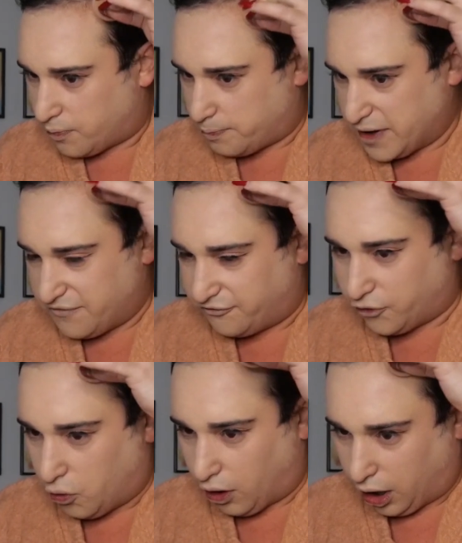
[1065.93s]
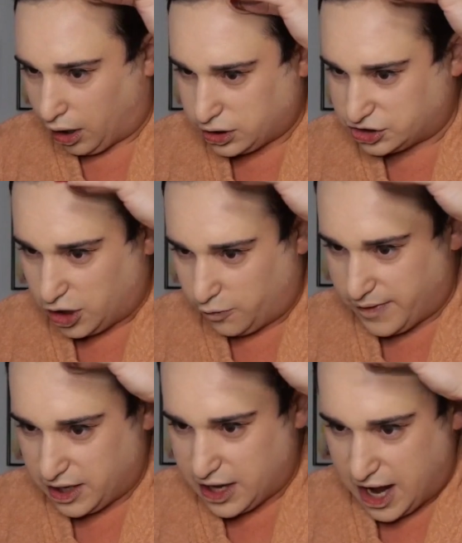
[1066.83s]
before
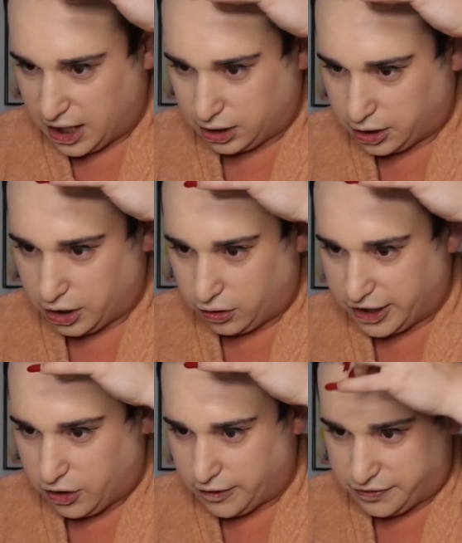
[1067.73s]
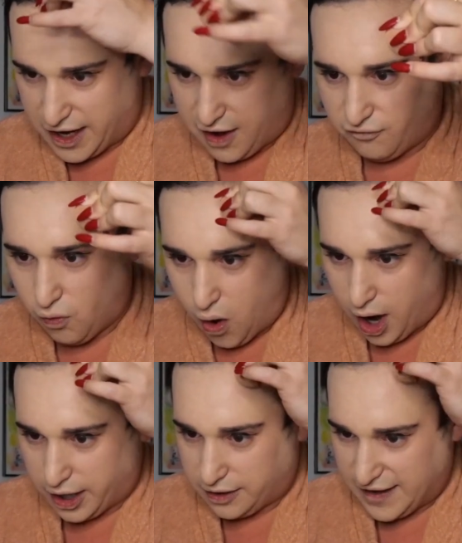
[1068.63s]
Gentelmen and literally couldn't think of
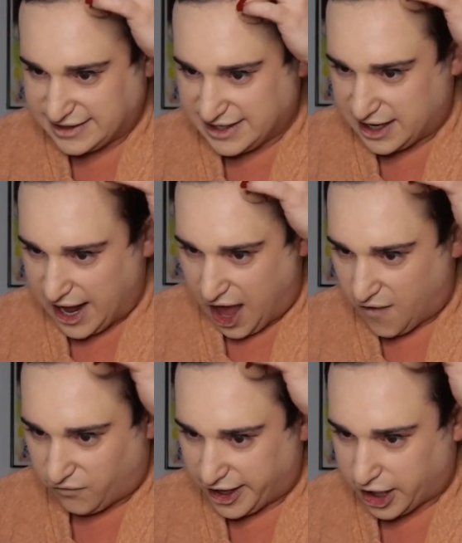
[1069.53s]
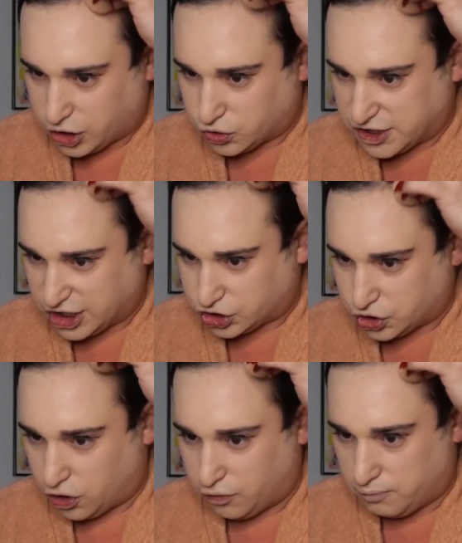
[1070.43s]
one that didn't have like a
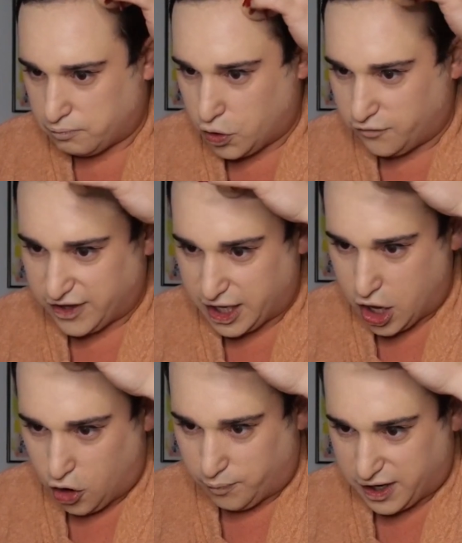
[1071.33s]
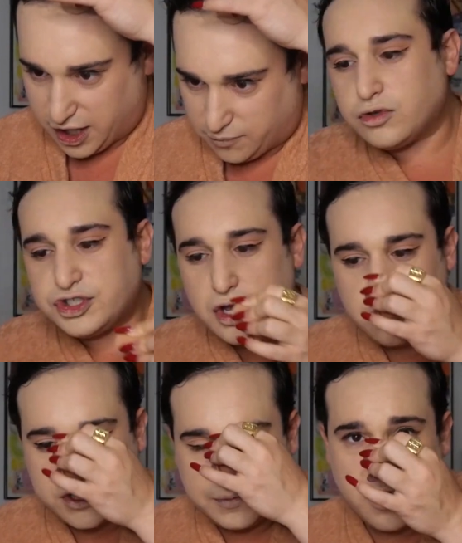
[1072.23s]
traditional movie opening. So
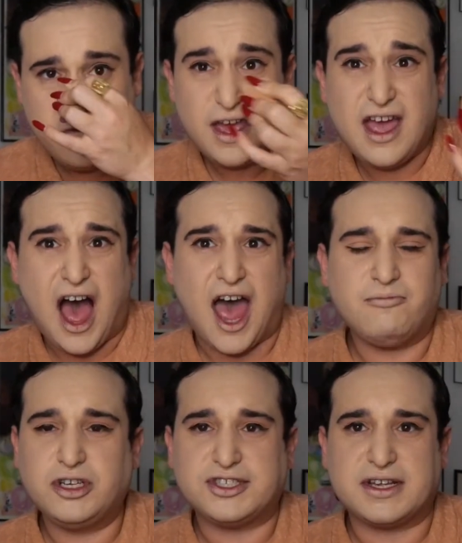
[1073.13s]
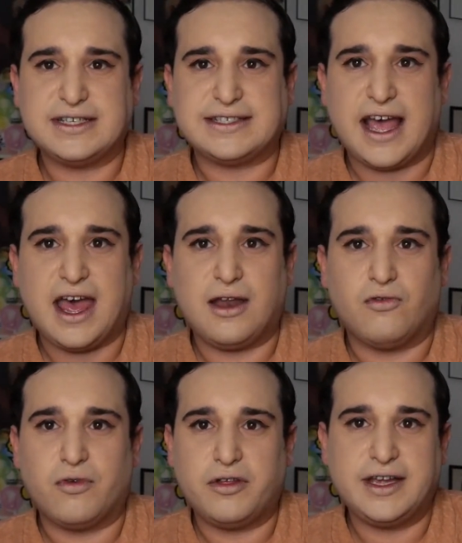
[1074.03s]
this movie, I'm just gonna say it
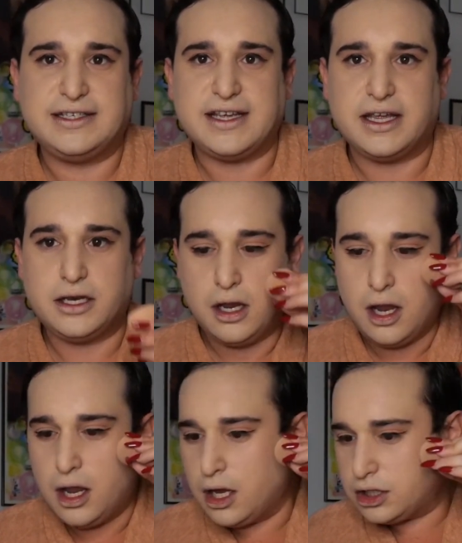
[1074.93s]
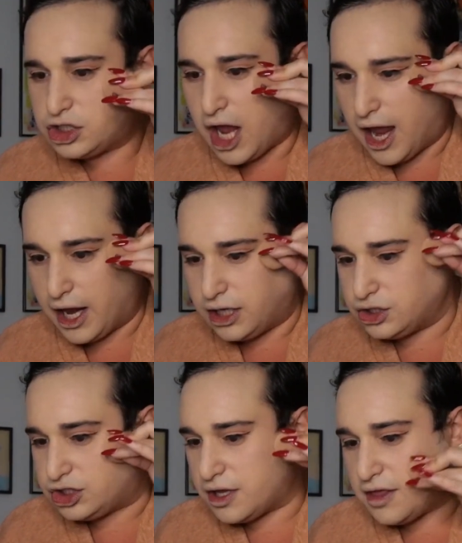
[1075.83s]
really did
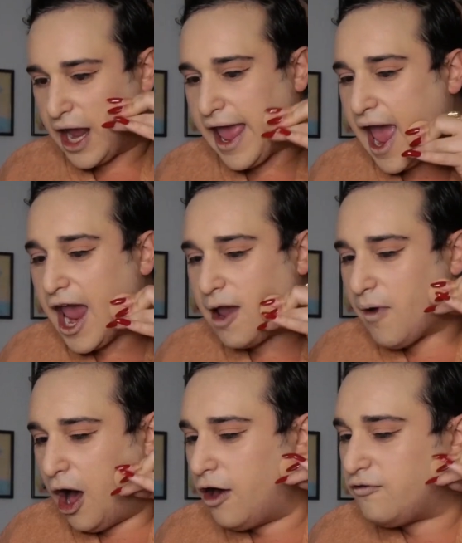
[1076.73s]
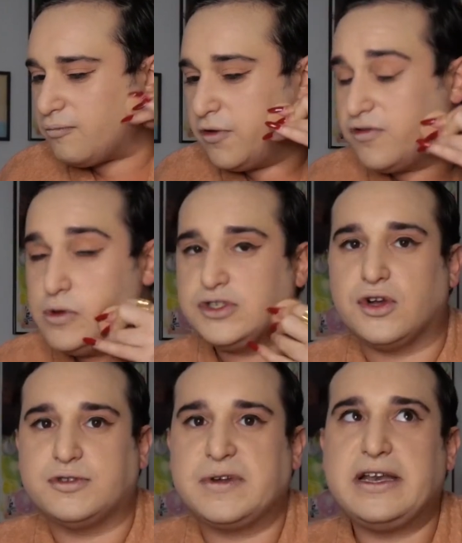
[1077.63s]
change the game of movie
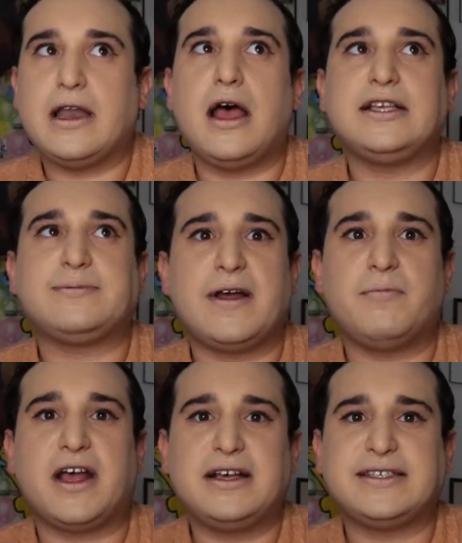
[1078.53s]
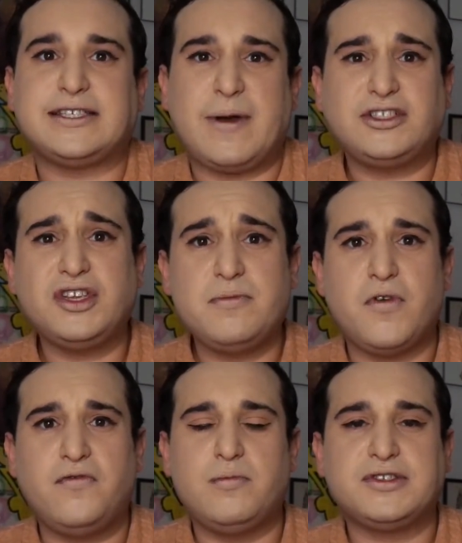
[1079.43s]
musicals, but because especially
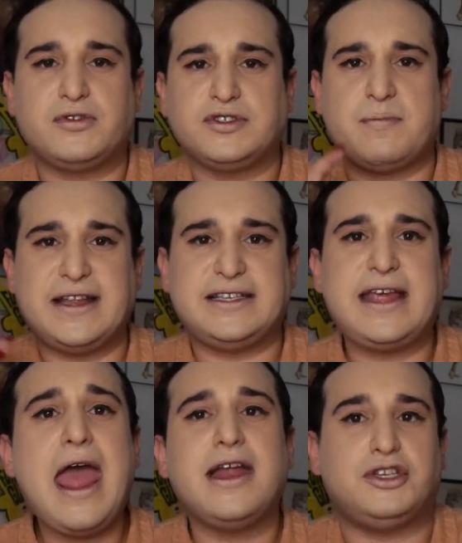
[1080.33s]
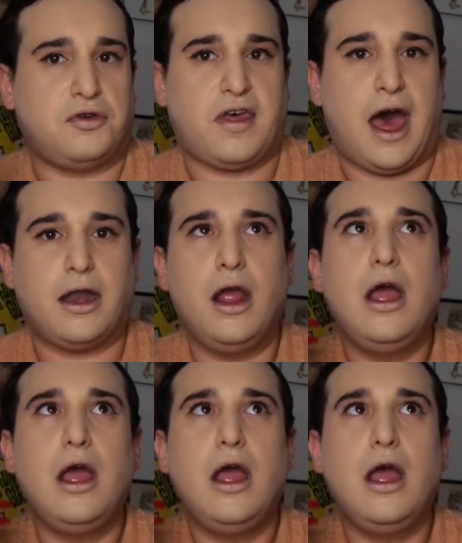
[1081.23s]
movie musicals made today do that.